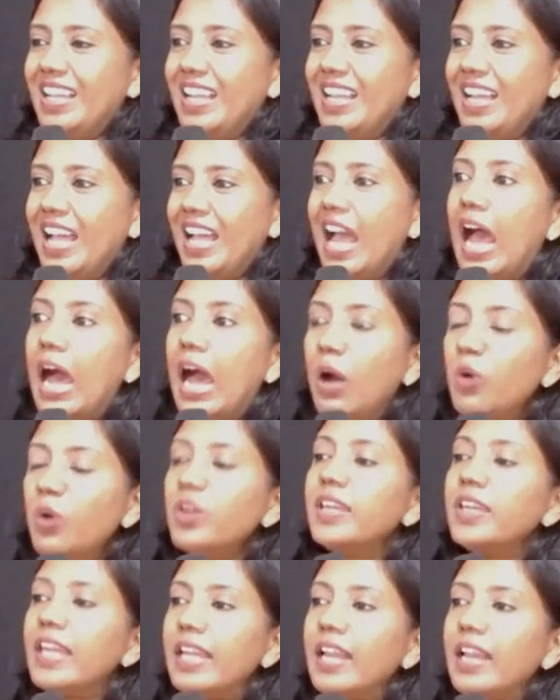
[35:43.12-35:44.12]
how
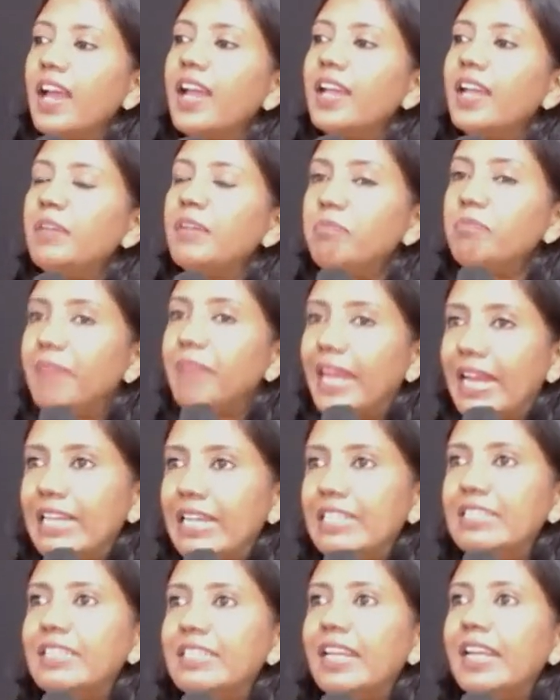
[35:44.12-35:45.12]
can I
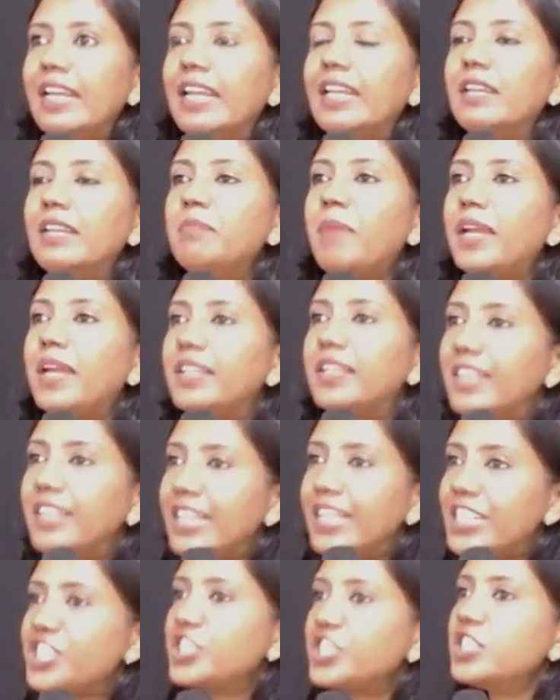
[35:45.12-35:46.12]
maintain my
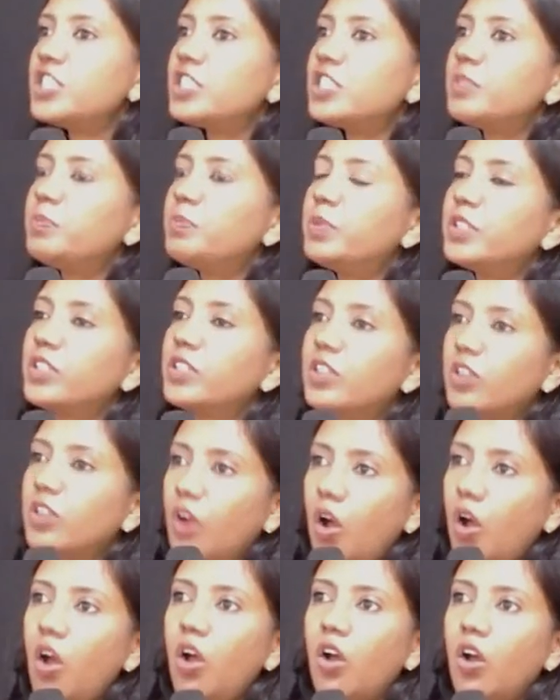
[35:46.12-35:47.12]
relationship with
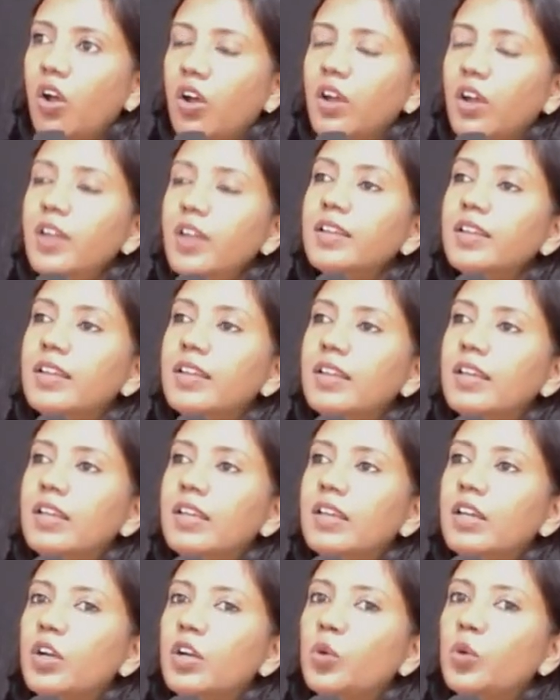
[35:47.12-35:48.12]
God
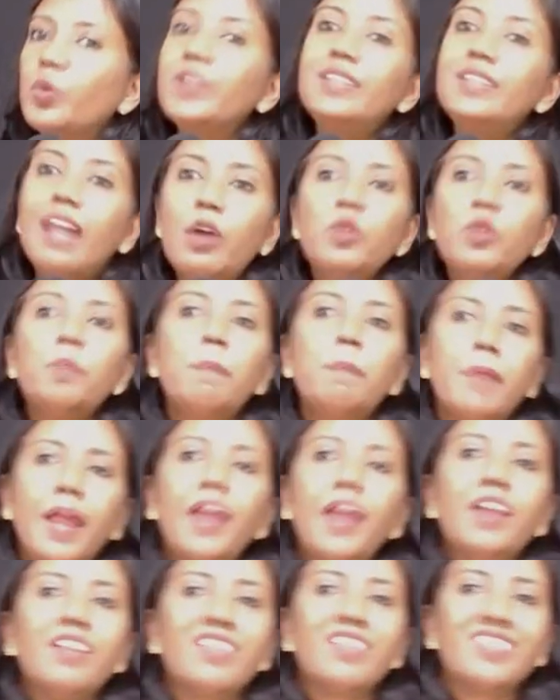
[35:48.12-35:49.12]
without
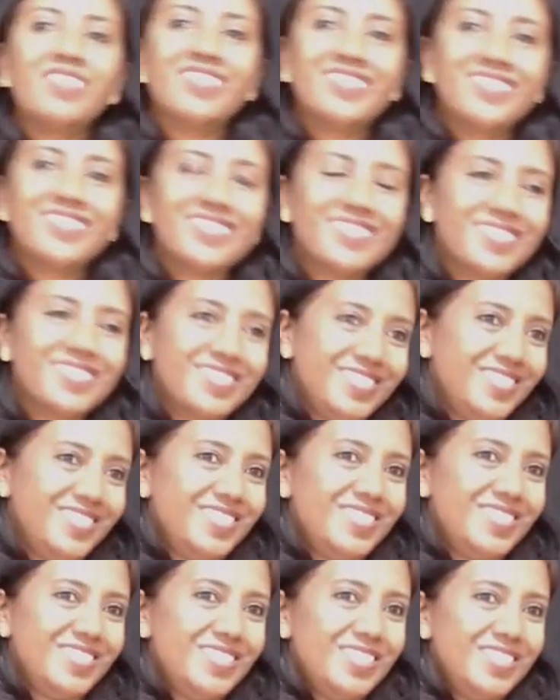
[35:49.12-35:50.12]
prayer?
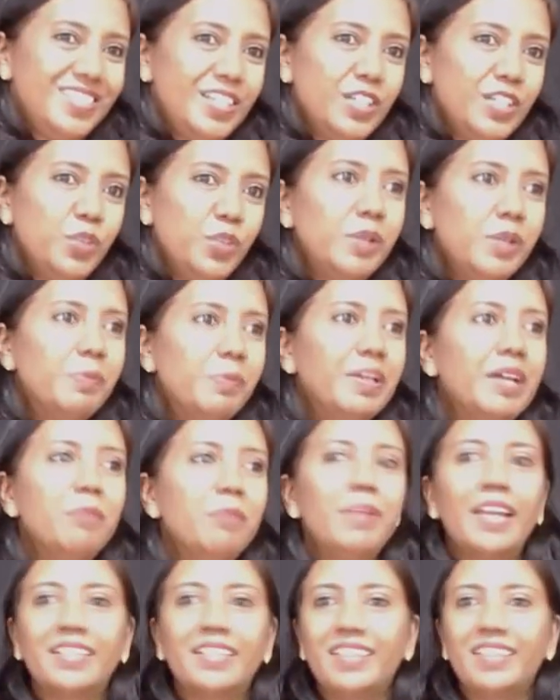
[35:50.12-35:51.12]
know, we'll become
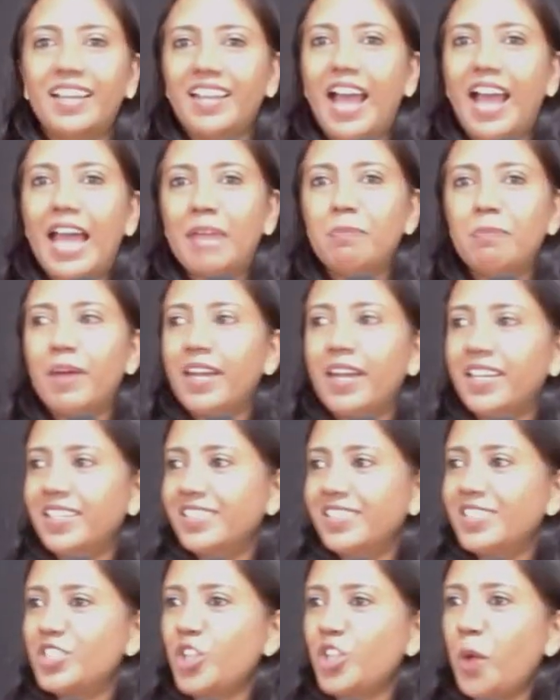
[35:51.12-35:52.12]
like that hi bye
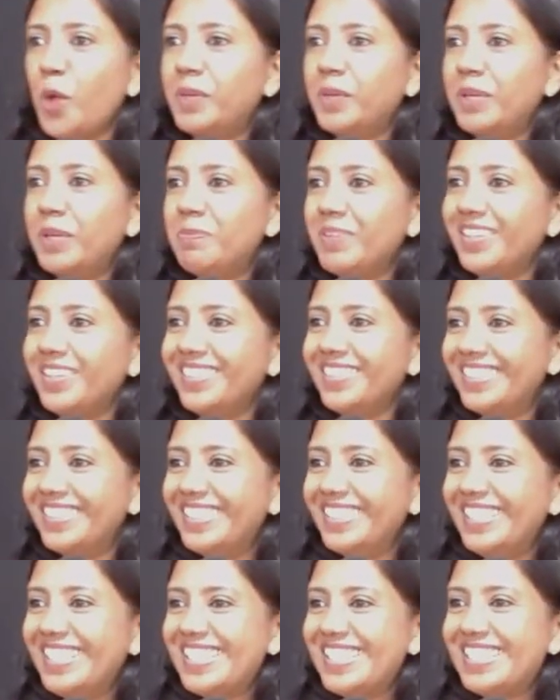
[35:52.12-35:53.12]
shopkeeper
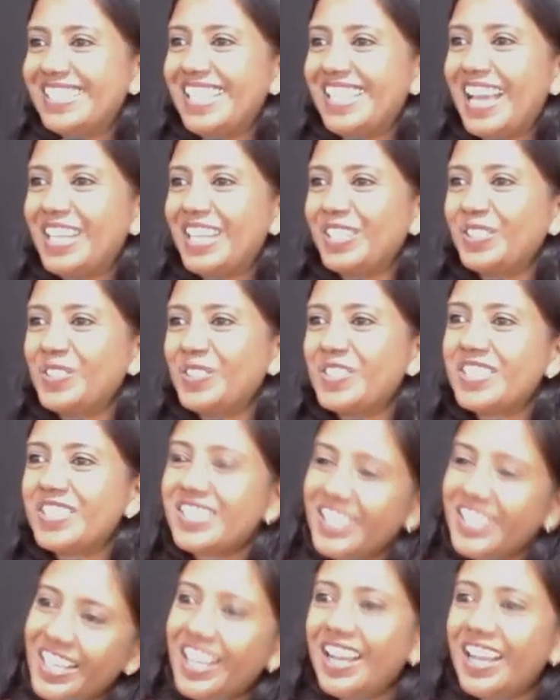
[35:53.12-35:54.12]
scenario. You just
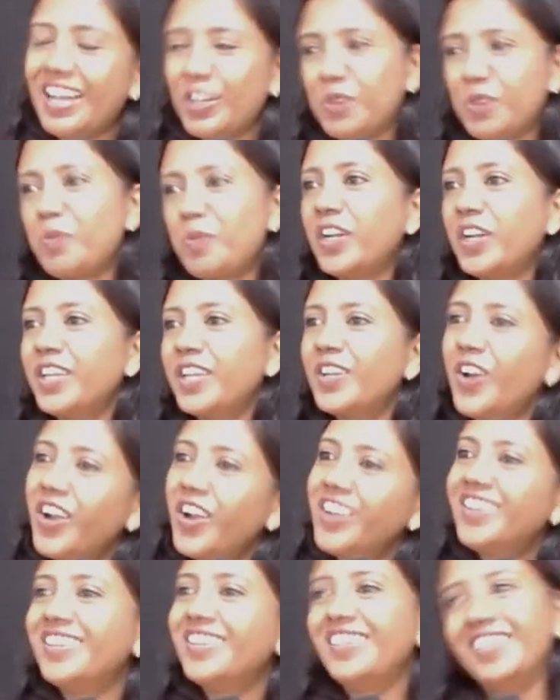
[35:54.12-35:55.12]
say, Good morning, God.
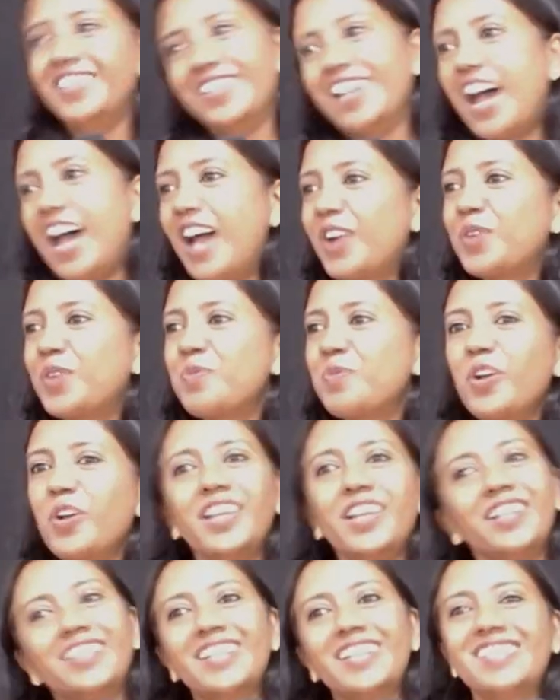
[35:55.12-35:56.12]
Ah, good
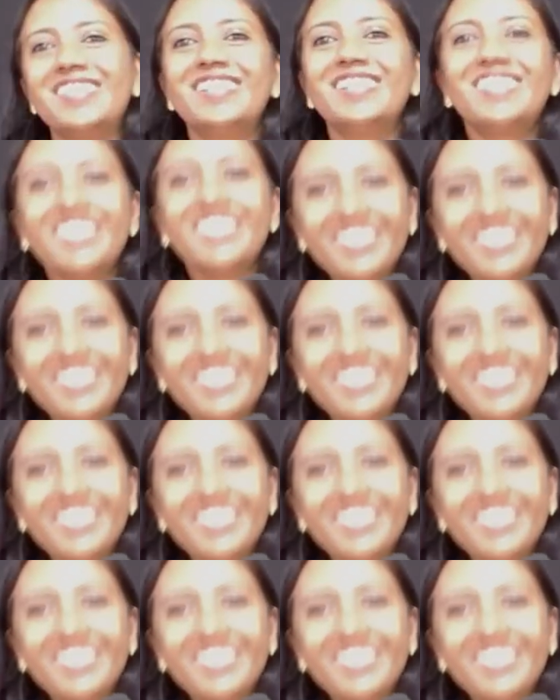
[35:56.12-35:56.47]
morning. That's it.